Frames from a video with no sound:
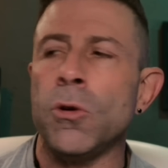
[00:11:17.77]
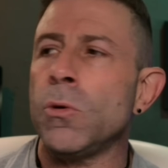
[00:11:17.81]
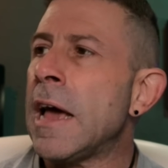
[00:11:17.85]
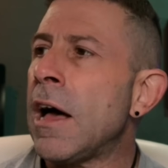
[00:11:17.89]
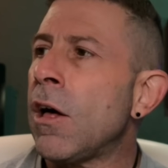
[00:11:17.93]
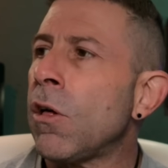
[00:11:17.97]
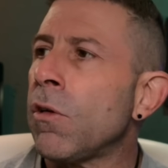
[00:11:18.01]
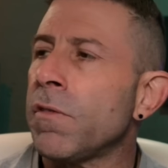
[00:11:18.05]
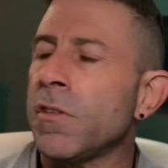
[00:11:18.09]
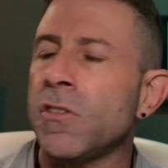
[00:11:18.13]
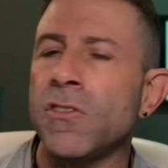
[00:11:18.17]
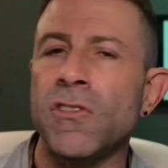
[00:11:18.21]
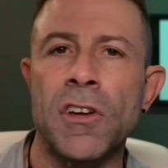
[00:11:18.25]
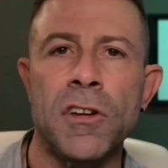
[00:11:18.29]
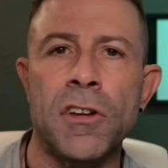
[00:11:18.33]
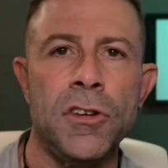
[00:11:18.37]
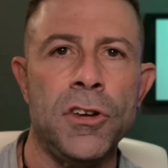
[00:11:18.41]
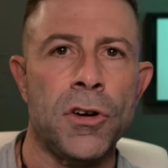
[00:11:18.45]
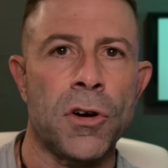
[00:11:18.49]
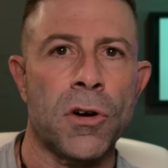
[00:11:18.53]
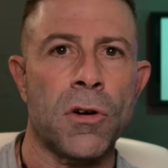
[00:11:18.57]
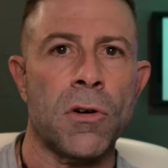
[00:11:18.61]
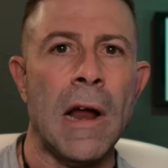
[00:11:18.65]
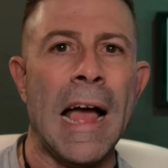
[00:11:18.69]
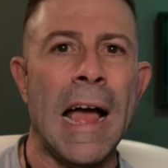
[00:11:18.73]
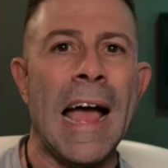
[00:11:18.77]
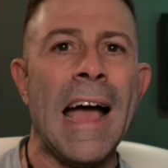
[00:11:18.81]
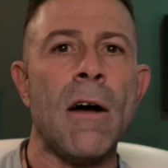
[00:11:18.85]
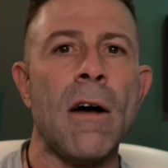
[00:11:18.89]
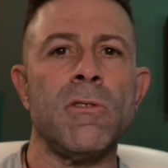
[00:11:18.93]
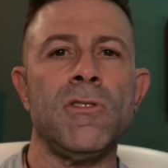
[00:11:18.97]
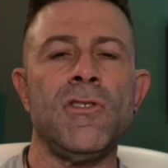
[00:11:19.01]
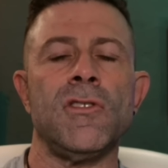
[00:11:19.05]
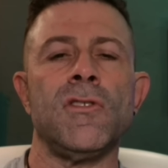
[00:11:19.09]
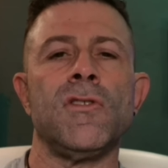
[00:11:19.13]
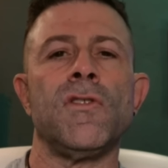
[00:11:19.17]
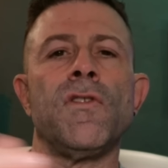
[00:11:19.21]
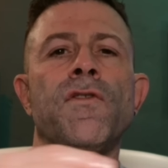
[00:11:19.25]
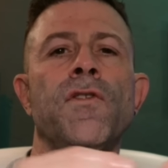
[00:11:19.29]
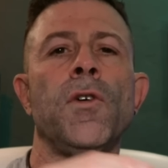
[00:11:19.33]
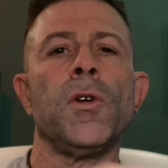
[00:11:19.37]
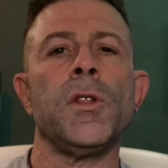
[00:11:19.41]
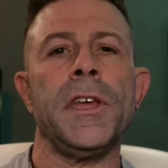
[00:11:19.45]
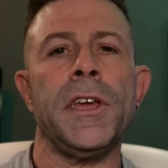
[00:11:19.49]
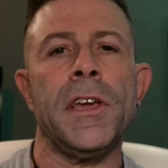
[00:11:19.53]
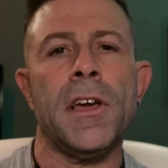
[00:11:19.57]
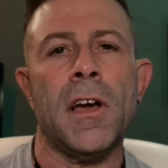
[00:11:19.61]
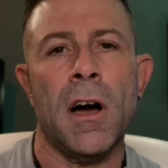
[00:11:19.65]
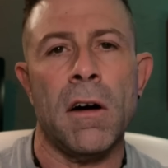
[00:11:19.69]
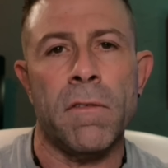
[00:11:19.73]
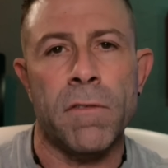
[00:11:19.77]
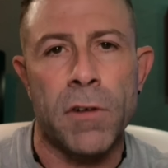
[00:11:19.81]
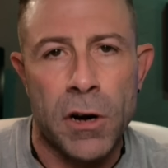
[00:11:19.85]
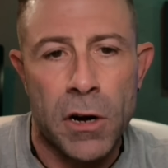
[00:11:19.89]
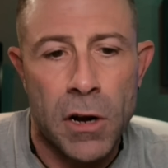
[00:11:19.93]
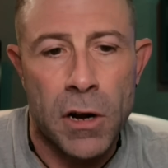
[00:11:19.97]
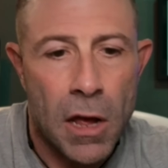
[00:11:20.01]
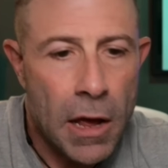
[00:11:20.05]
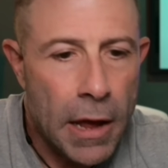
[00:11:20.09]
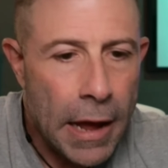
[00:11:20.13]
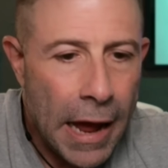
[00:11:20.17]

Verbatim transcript: Now all of a sudden your house is fully covered.